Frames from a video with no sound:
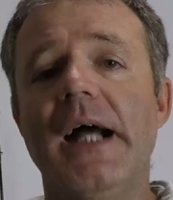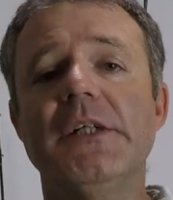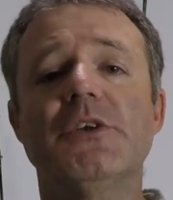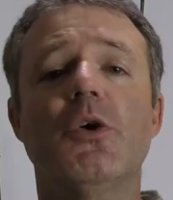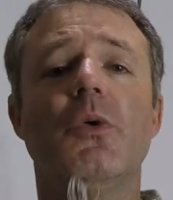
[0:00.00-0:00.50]

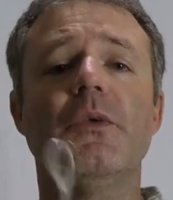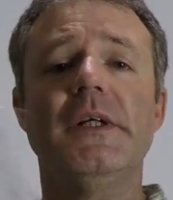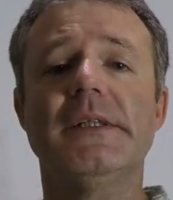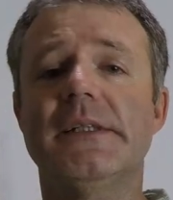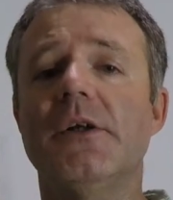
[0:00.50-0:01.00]
troll
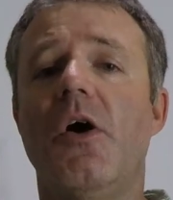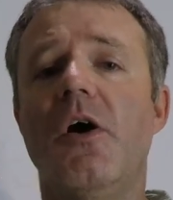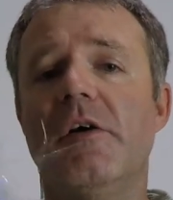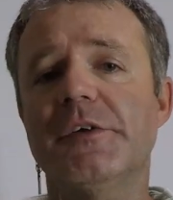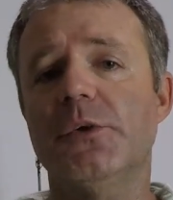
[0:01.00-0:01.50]
this
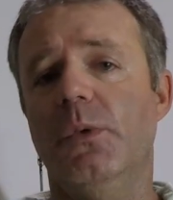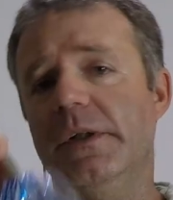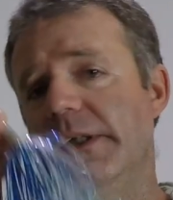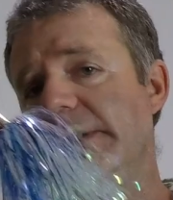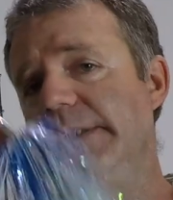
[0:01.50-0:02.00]
offshore,
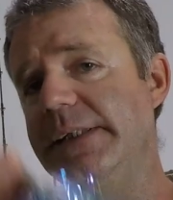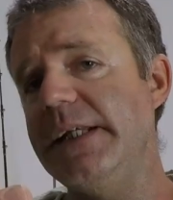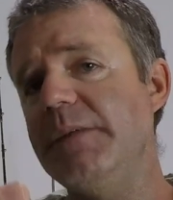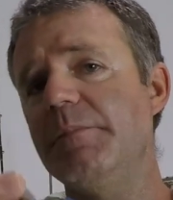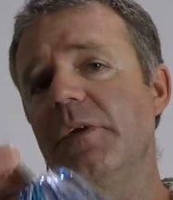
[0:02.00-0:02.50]
the
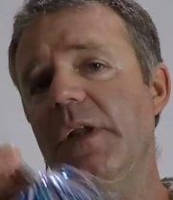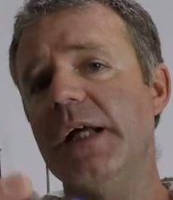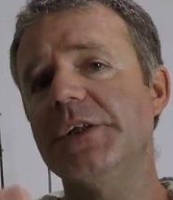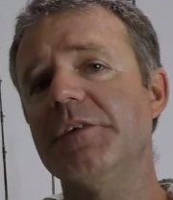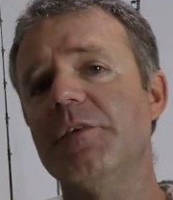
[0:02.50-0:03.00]
deep
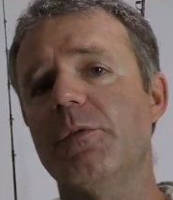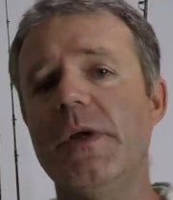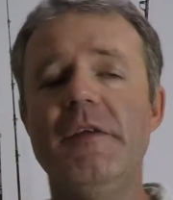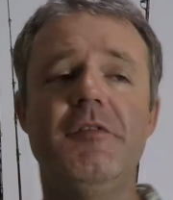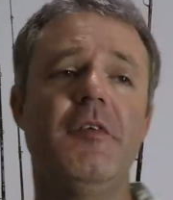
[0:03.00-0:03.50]
ledge of the
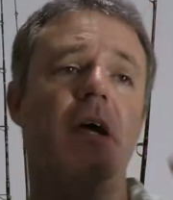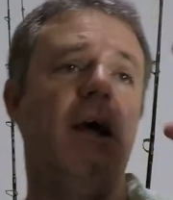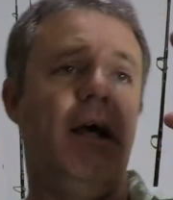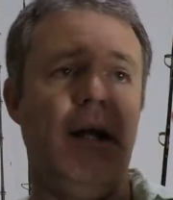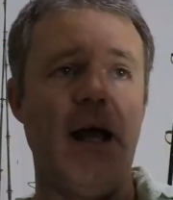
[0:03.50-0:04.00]
reef
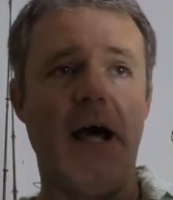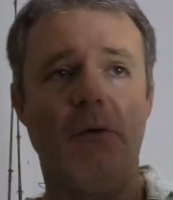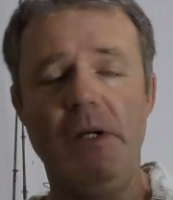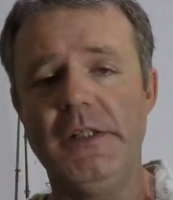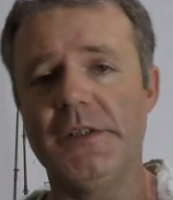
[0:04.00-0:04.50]
and
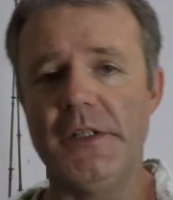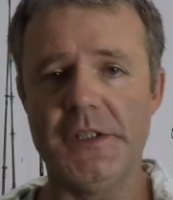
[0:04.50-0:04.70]
out into the